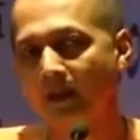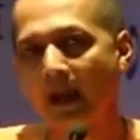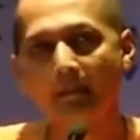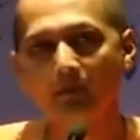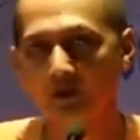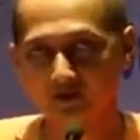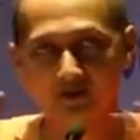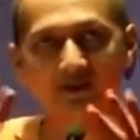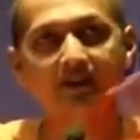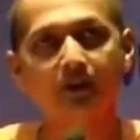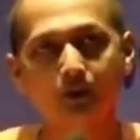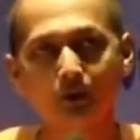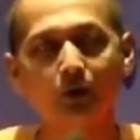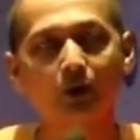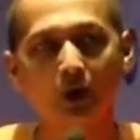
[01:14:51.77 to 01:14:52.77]
I'm not saying that
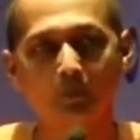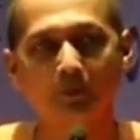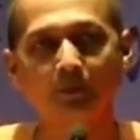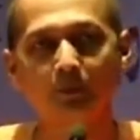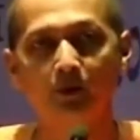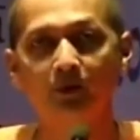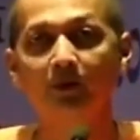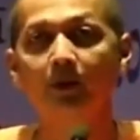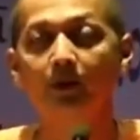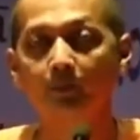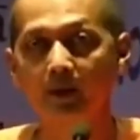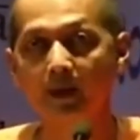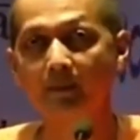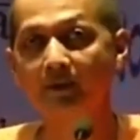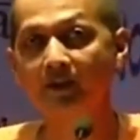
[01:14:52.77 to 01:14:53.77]
you should copy books,
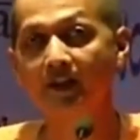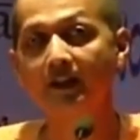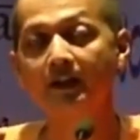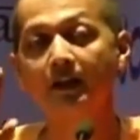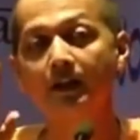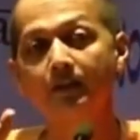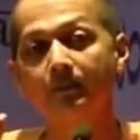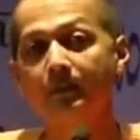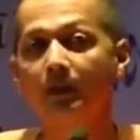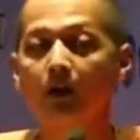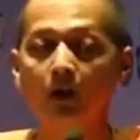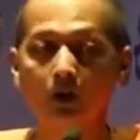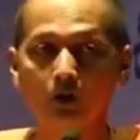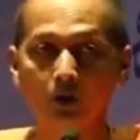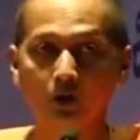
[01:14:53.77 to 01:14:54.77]
but I'm saying be
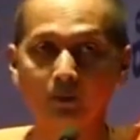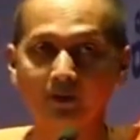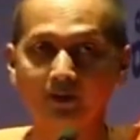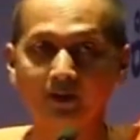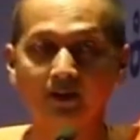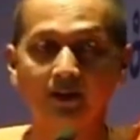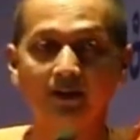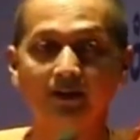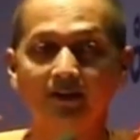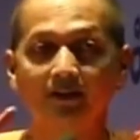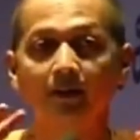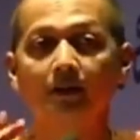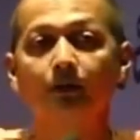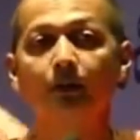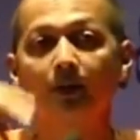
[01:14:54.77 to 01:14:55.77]
autonomous learners.
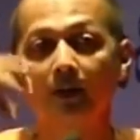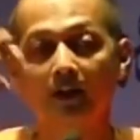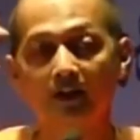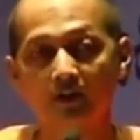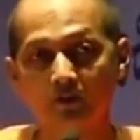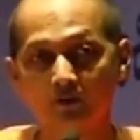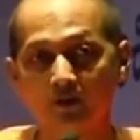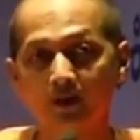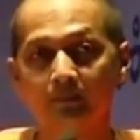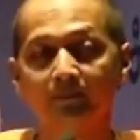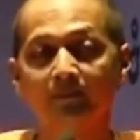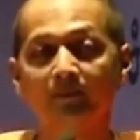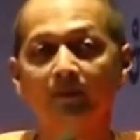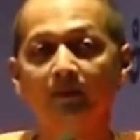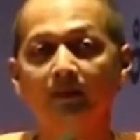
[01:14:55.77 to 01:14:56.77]
You transfer
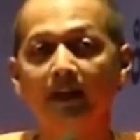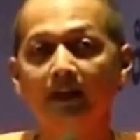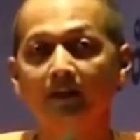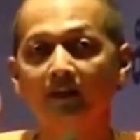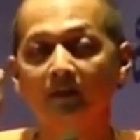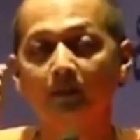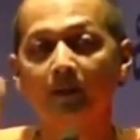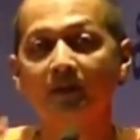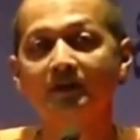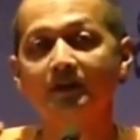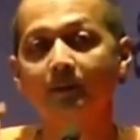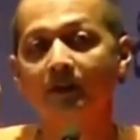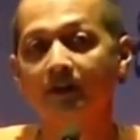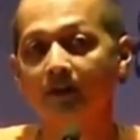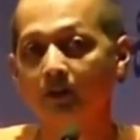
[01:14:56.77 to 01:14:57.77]
that
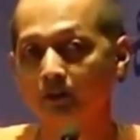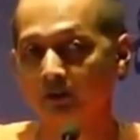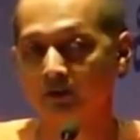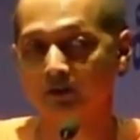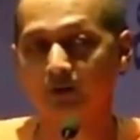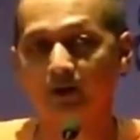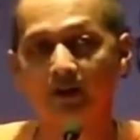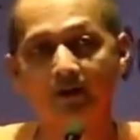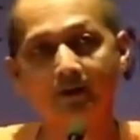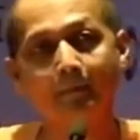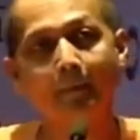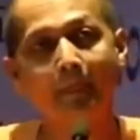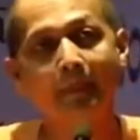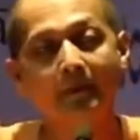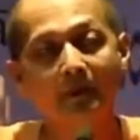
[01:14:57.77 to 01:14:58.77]
responsibility to the students.
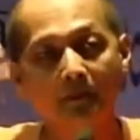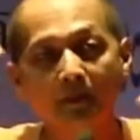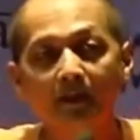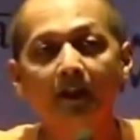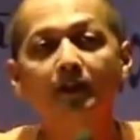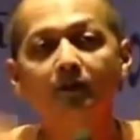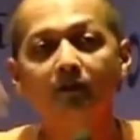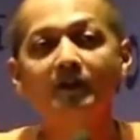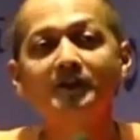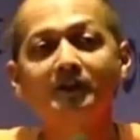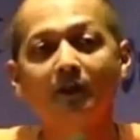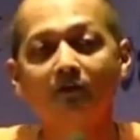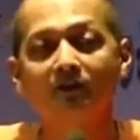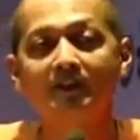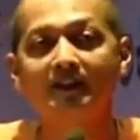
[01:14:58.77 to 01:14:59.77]
They must be
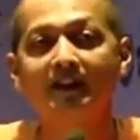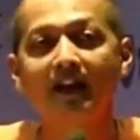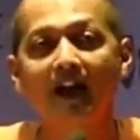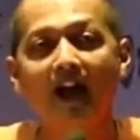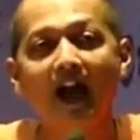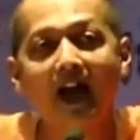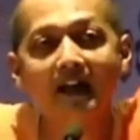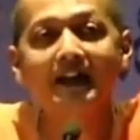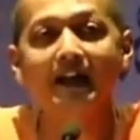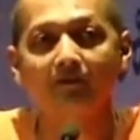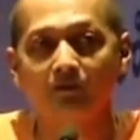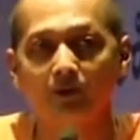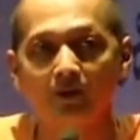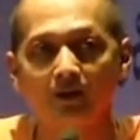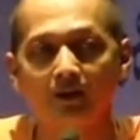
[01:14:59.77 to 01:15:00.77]
convinced of this. I
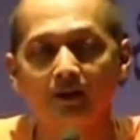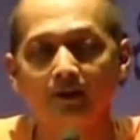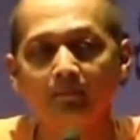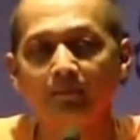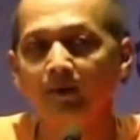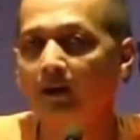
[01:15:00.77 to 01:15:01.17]
have to learn.